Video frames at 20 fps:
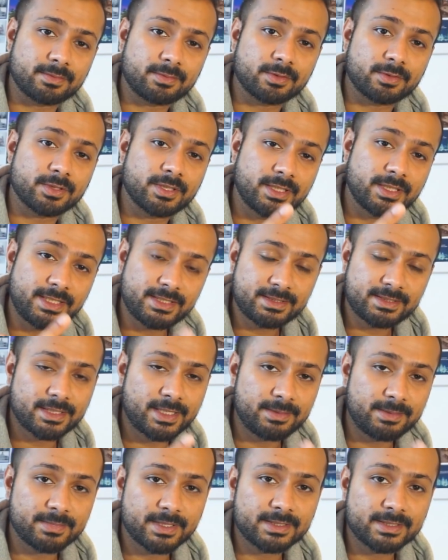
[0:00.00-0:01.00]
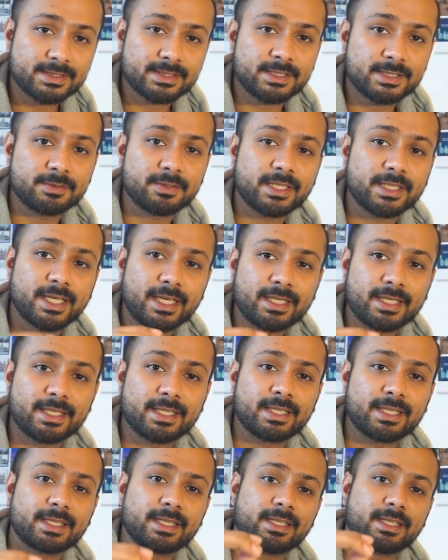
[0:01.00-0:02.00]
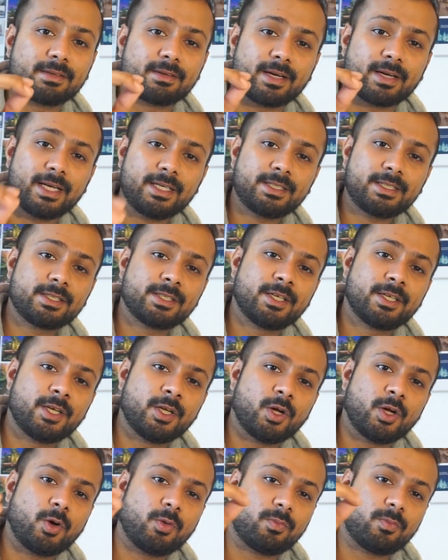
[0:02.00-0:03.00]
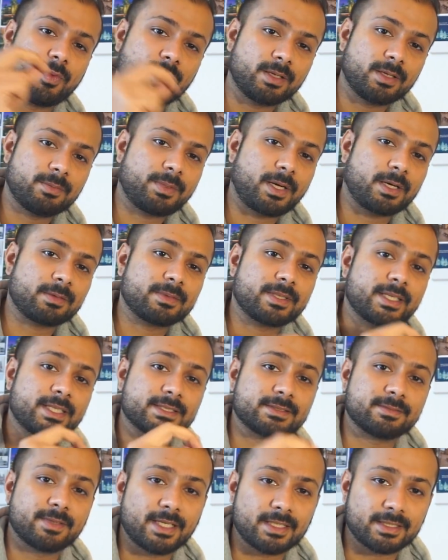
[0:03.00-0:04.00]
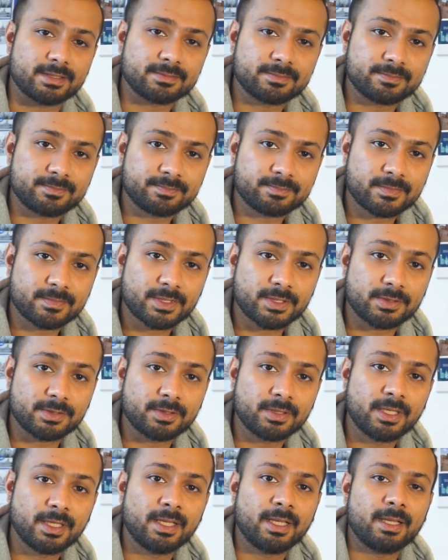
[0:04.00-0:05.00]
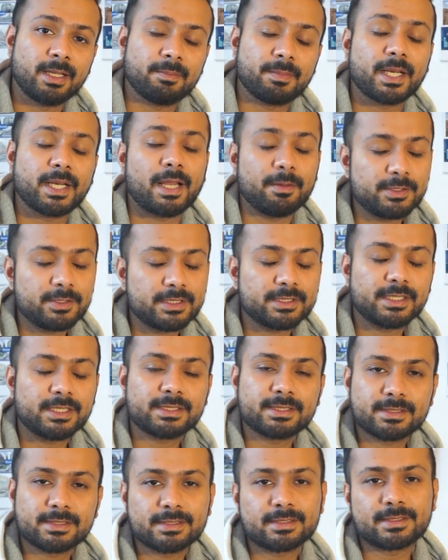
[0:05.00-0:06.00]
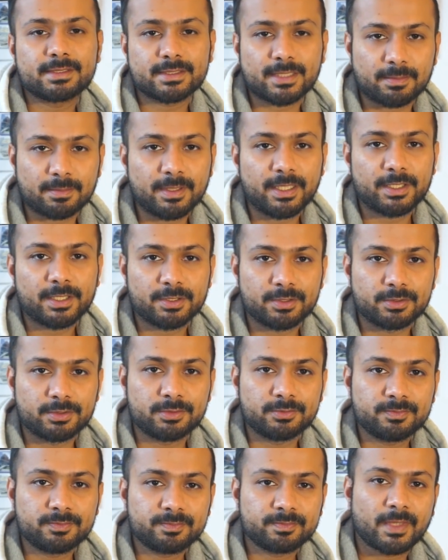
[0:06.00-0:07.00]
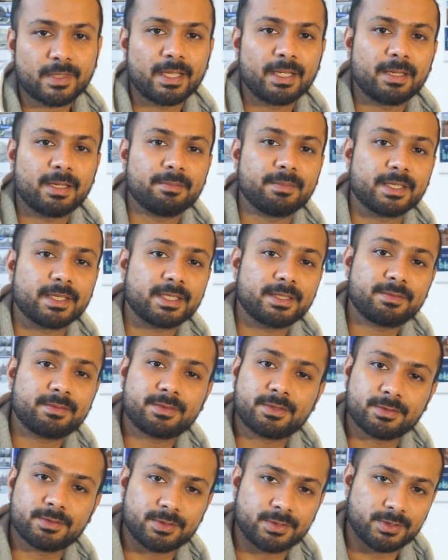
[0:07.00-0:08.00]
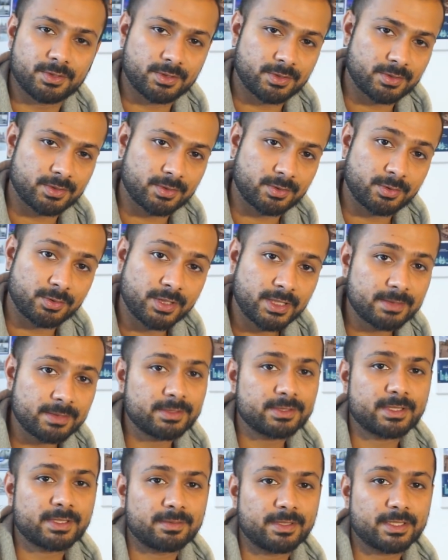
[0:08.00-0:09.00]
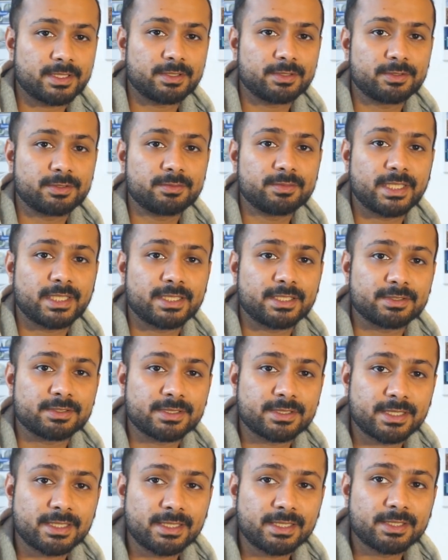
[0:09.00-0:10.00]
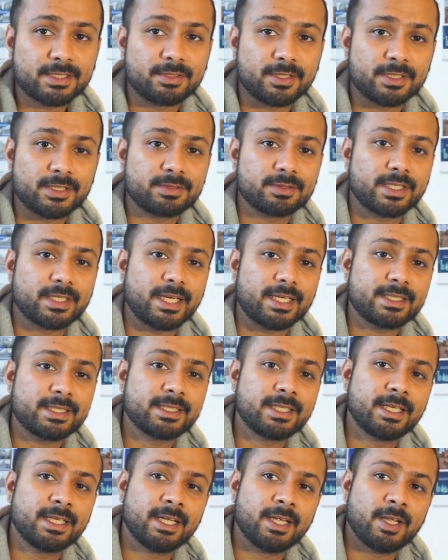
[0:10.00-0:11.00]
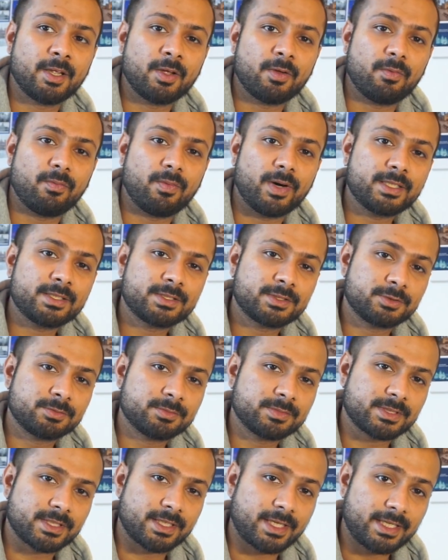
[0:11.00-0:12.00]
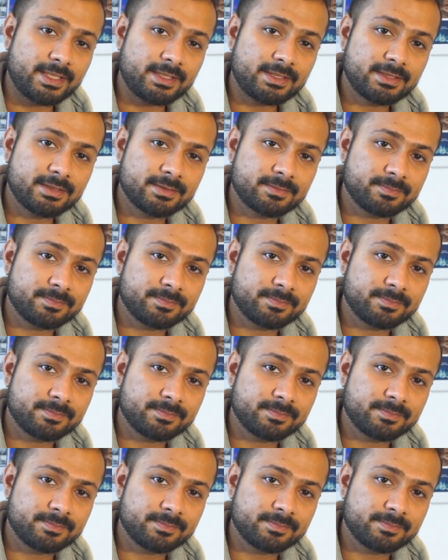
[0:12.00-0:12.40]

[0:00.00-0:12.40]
For these 3 months, you will get the rent of one apartment as well. So, but I would suggest sublet your room. But if you couldn't able to sublet your room, then you're still going to get one room's rent